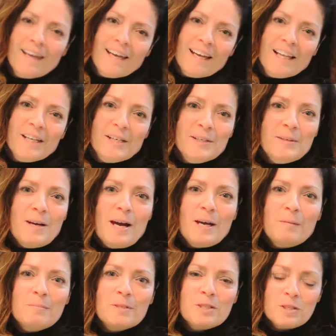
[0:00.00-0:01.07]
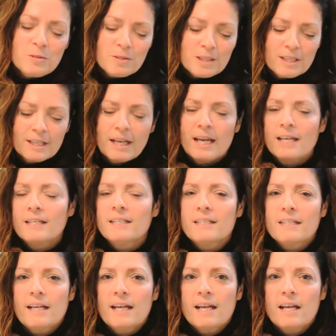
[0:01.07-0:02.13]
Hello, I'm Susan, and
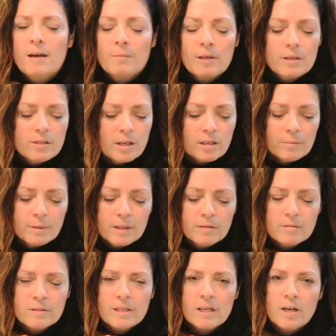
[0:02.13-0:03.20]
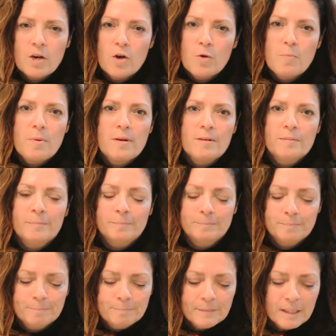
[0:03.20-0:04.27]
today I'm going to talk about hope.
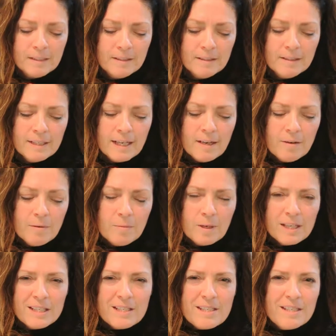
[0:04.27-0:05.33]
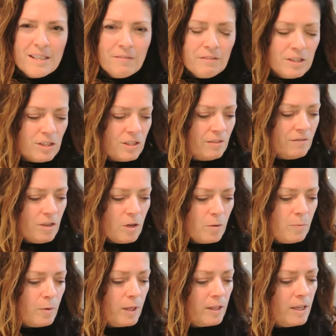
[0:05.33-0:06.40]
Now, what is the definition of
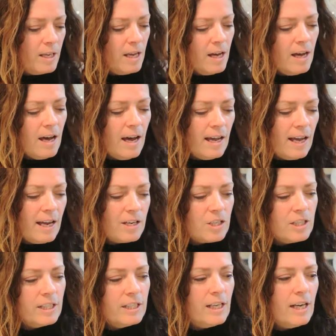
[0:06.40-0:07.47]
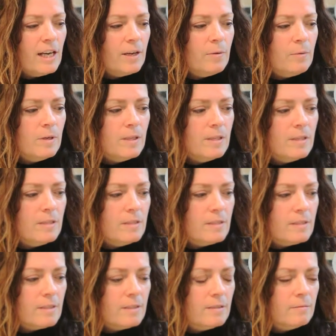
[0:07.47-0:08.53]
hope? Well, I
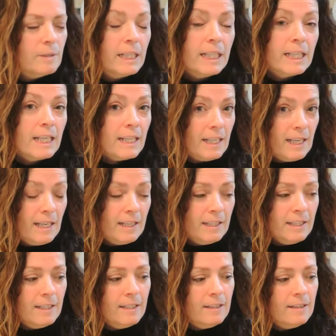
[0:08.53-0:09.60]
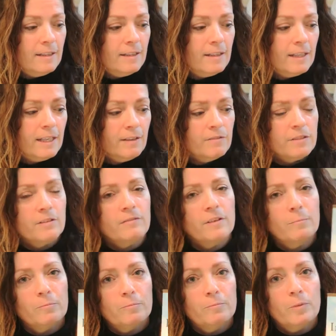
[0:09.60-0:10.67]
was reading again The Gifts of
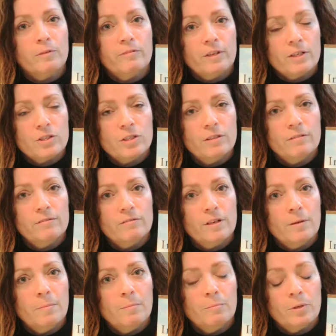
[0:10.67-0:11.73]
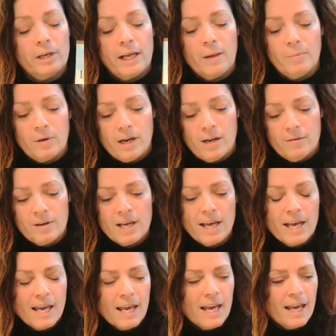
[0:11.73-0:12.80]
Imperfection from Brene Brown,
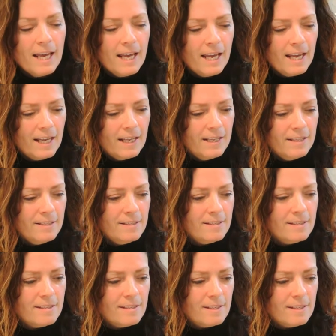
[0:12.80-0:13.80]
and